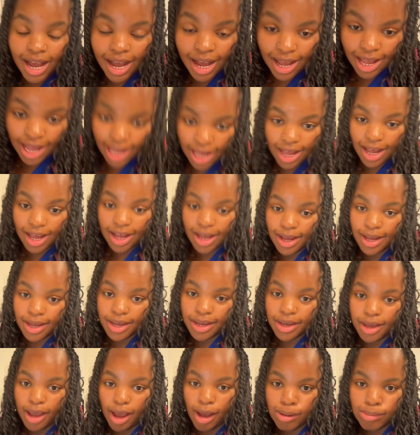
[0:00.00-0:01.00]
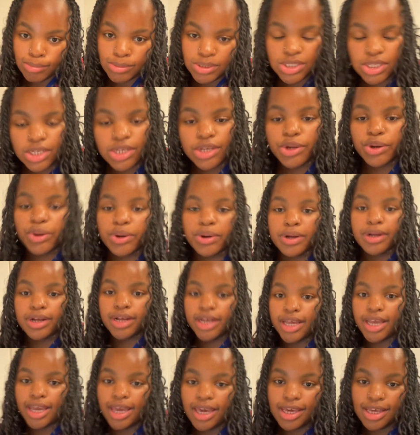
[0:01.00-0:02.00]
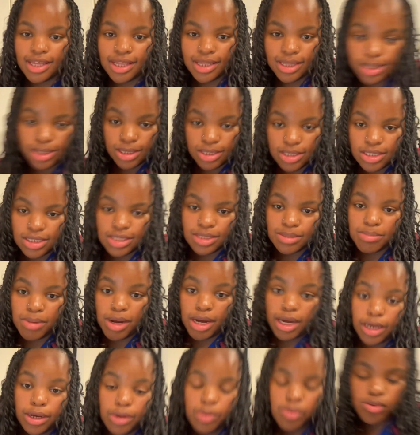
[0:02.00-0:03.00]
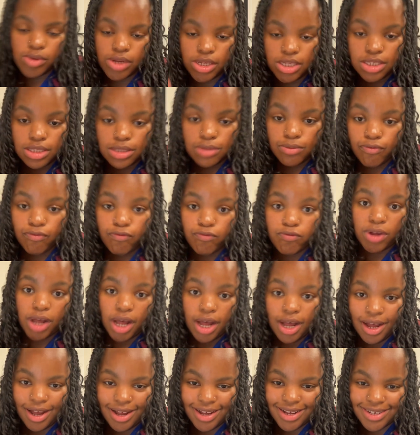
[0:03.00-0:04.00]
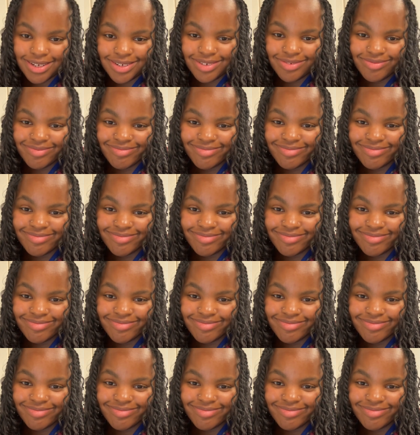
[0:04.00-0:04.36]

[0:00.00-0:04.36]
Hi, I'm Shakira, and this is my quiz 5.